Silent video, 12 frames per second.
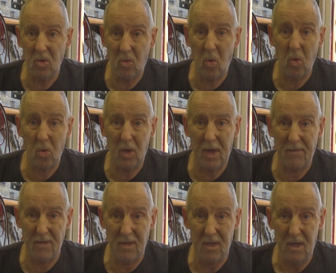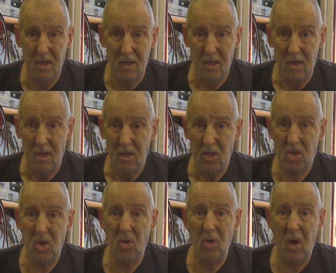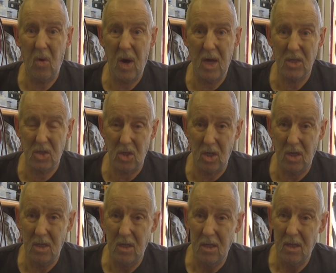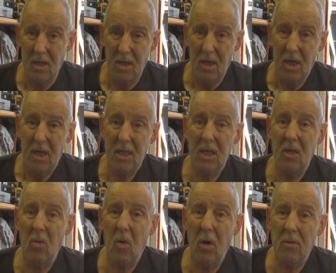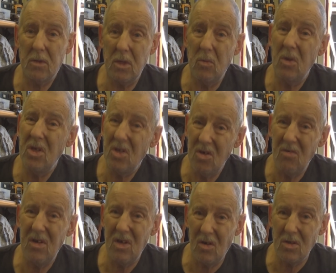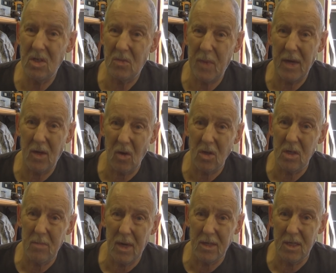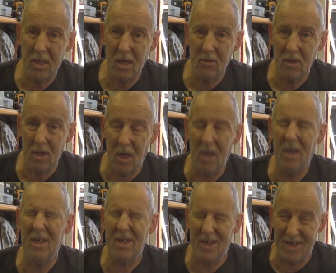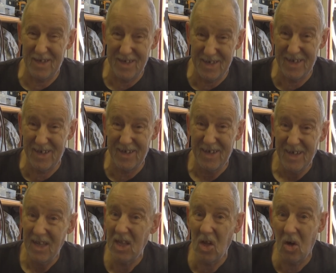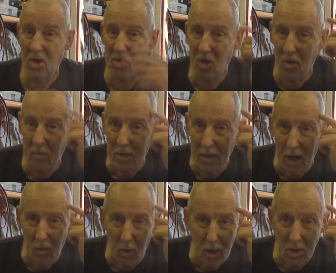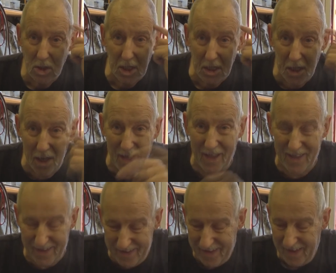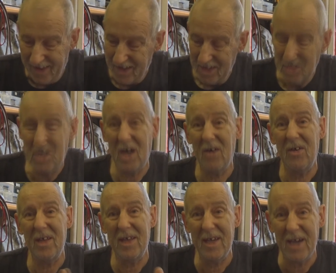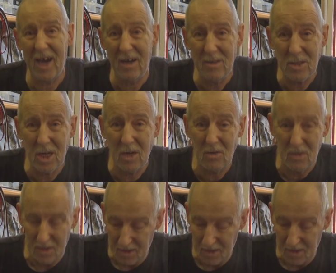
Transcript: to 11:15, still no answer. Then the wife said, well, you do realise it's Bank Holiday Monday, don't you? Lights on but no one's in. So there you go. So